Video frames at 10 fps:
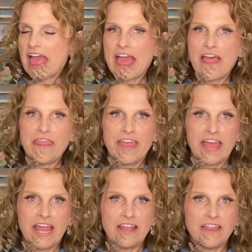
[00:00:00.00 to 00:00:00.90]
And
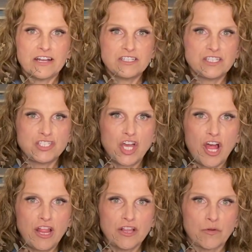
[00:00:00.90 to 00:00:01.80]
then there's the
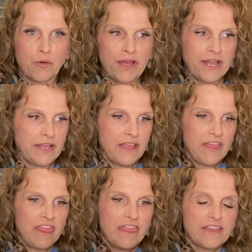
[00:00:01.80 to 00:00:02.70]
taller one.
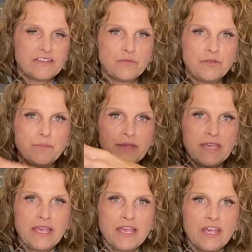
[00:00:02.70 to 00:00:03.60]
This would
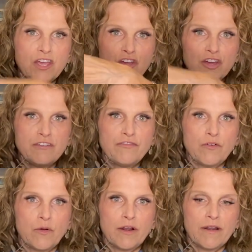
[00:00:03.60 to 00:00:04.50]
be good
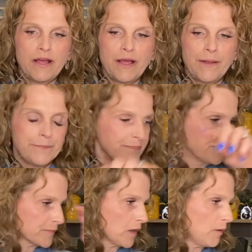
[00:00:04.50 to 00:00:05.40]
for,
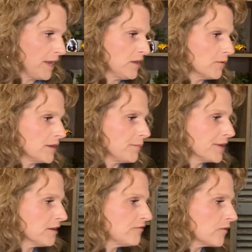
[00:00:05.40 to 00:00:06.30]
oh, I know what it'll be
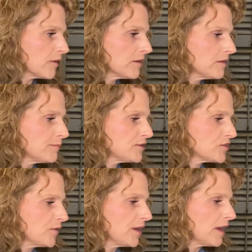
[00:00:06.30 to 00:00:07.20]
good for. Let me
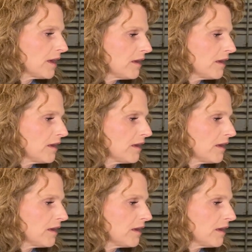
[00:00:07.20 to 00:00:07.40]
show you.